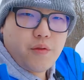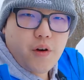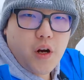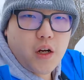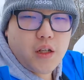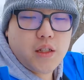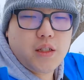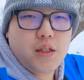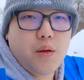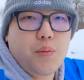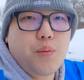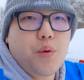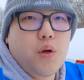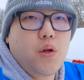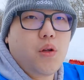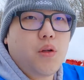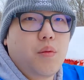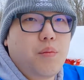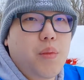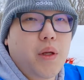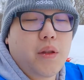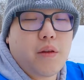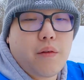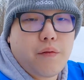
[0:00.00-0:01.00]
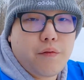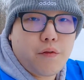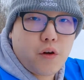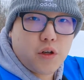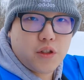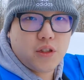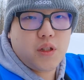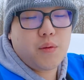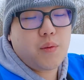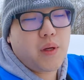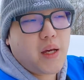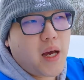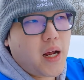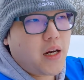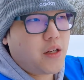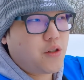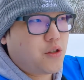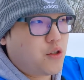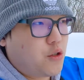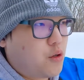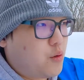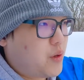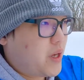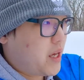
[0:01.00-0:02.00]
be fairly simple, but the first thing we got
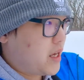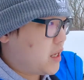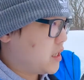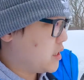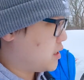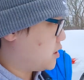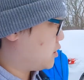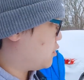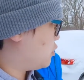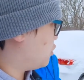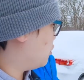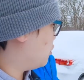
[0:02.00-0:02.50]
to do is